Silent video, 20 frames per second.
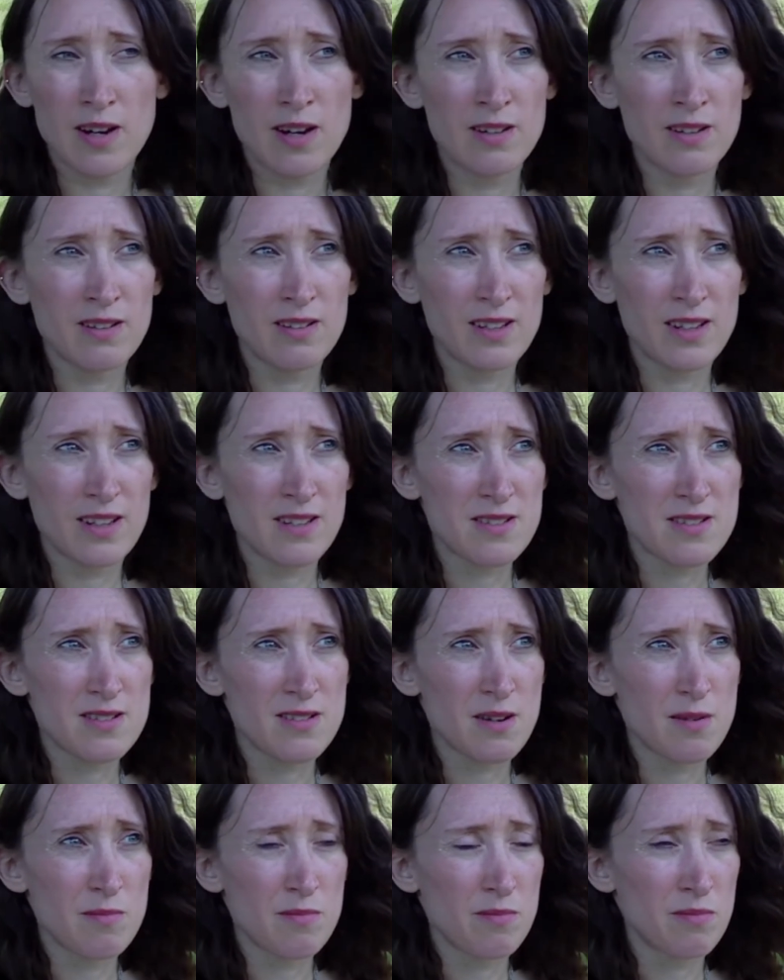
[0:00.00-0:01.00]
unlike
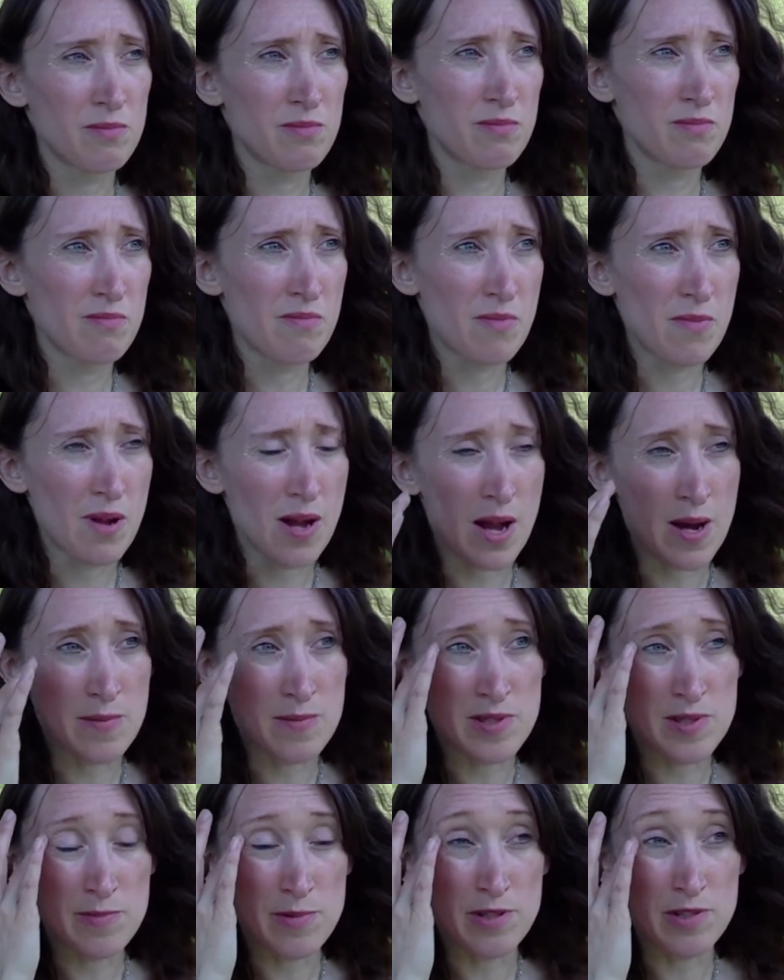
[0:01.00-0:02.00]
some
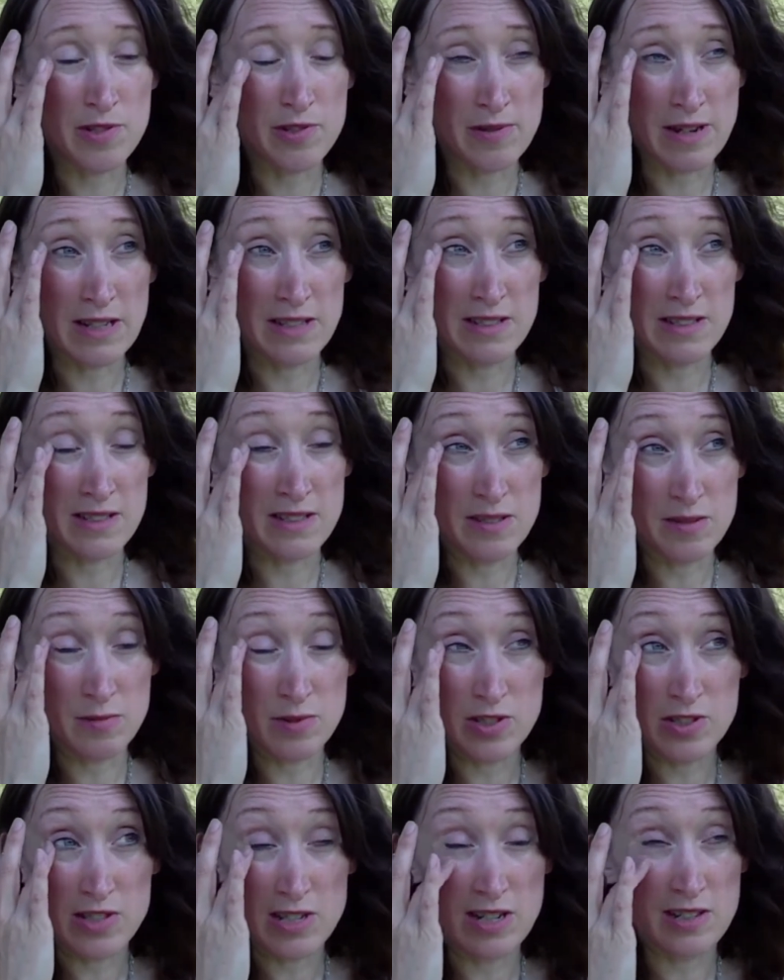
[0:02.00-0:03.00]
spiritualities
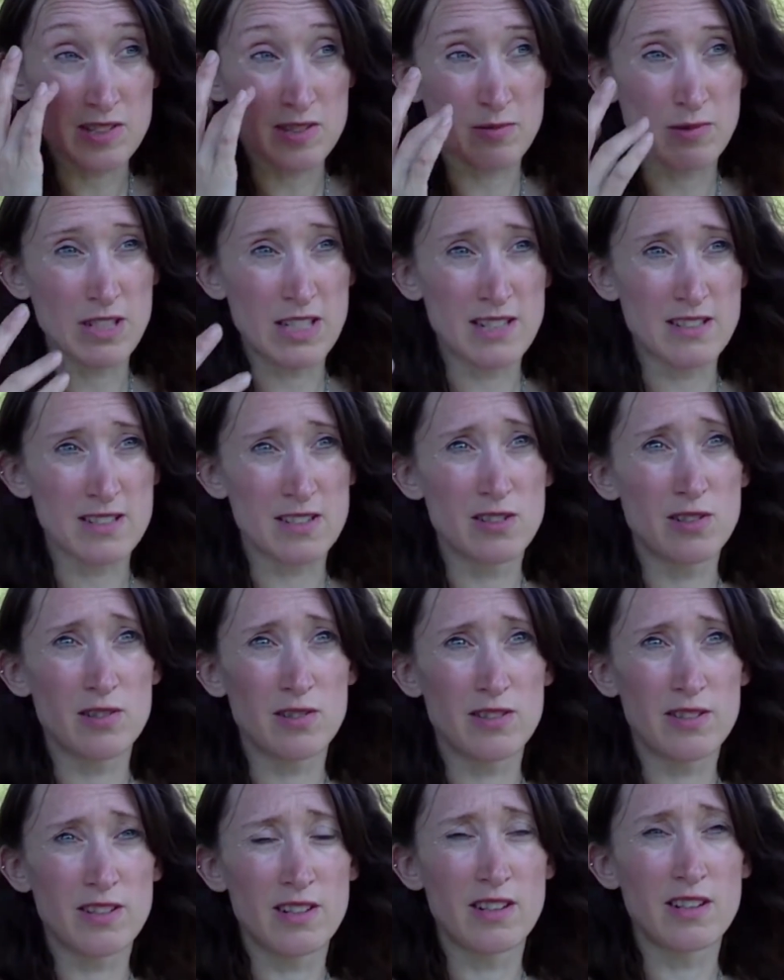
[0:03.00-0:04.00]
which tell us we need to
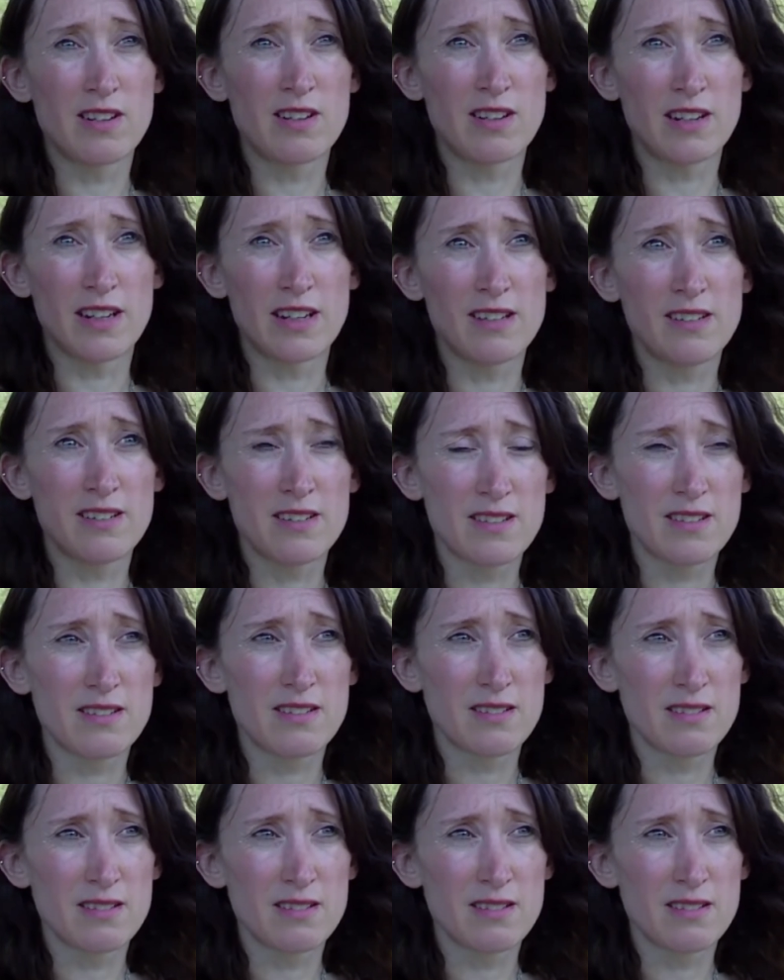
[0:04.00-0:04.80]
look to the light,